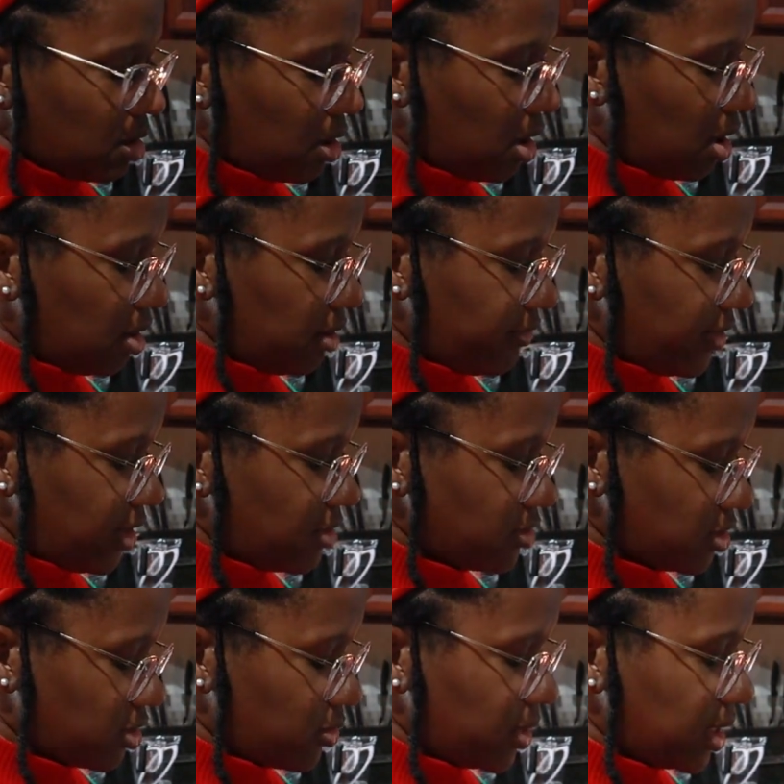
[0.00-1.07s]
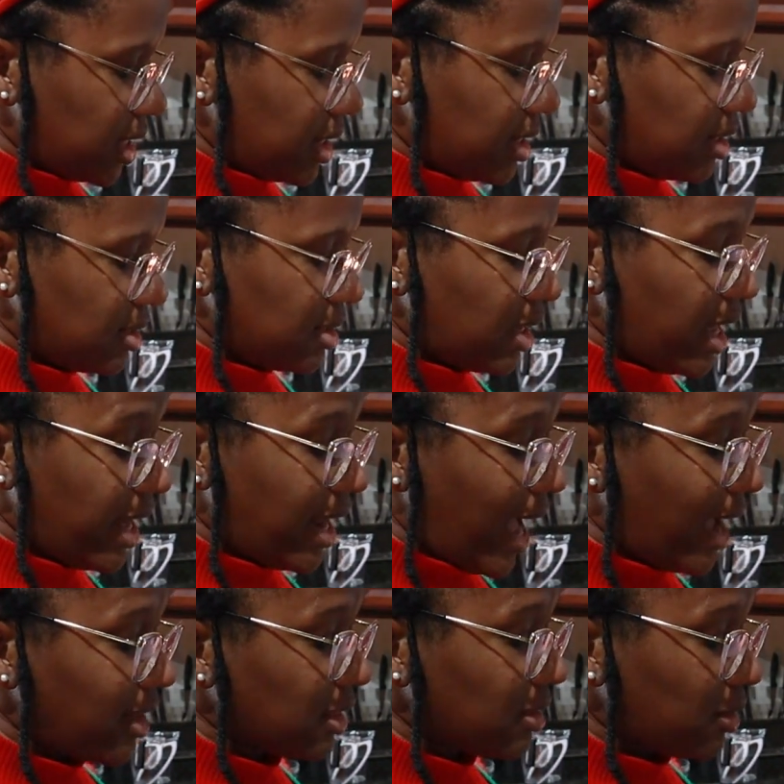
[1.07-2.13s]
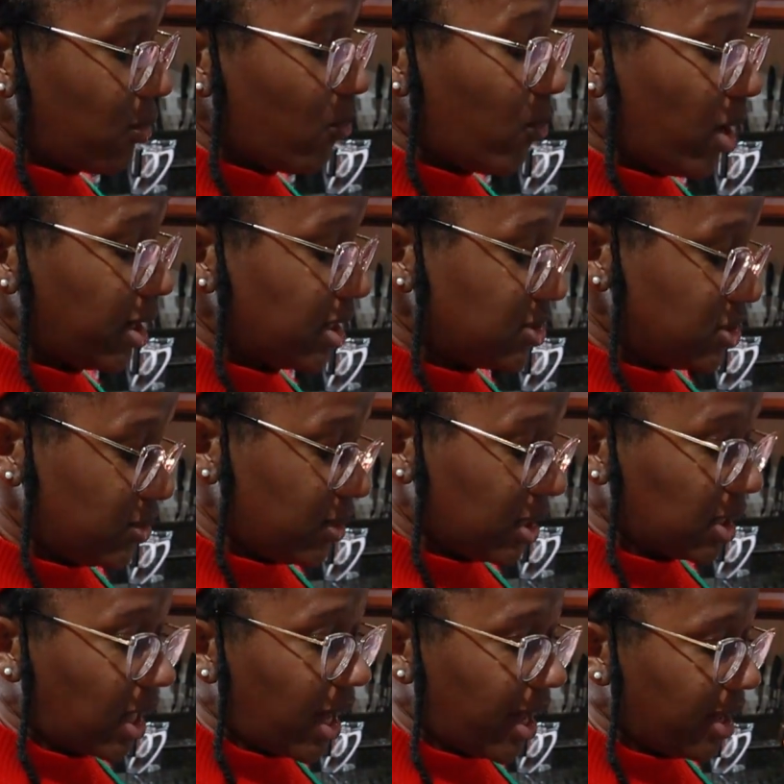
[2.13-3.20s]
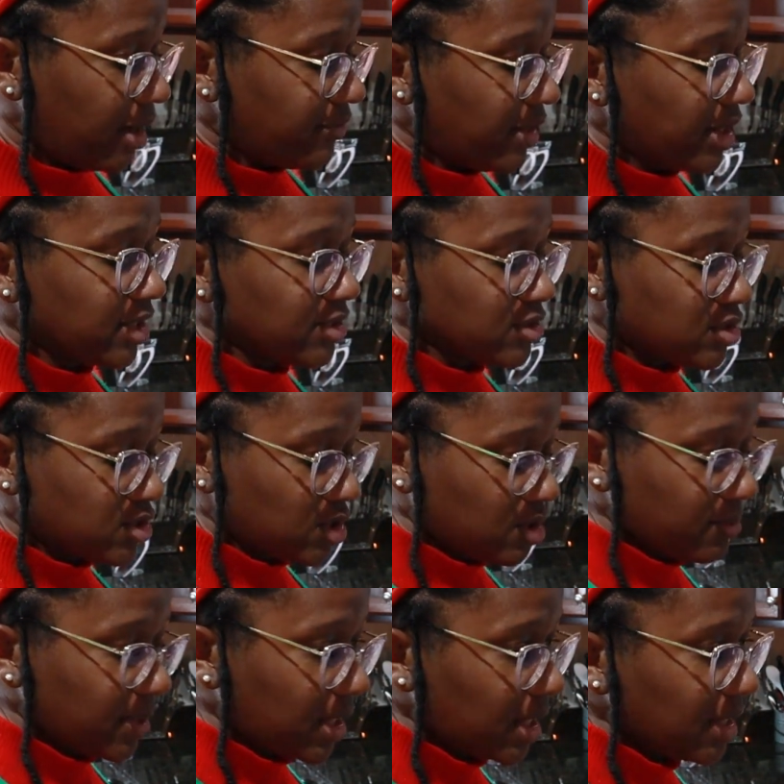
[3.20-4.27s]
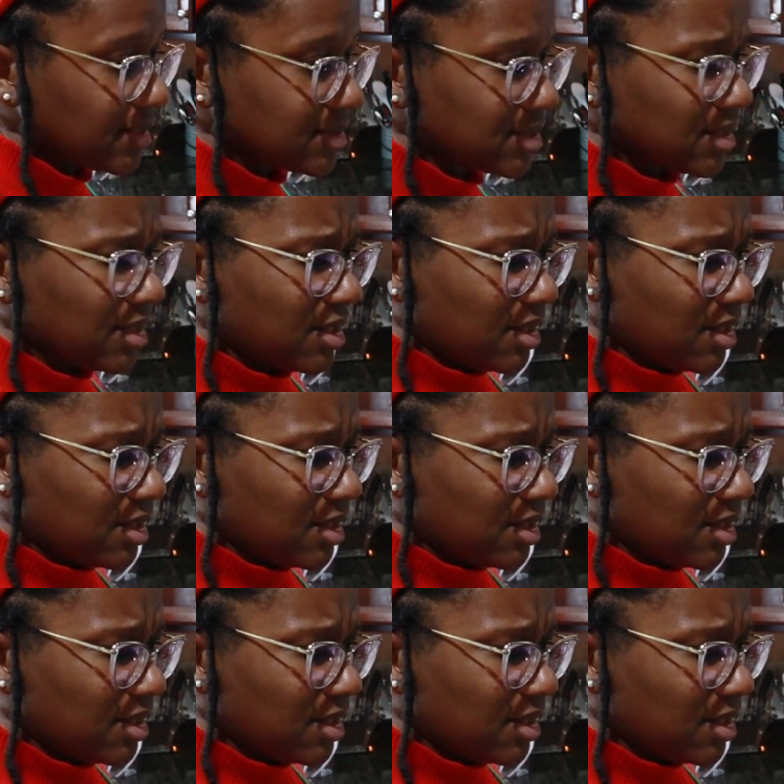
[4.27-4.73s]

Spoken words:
All of those are going in. And I want to do a lot of onions too, because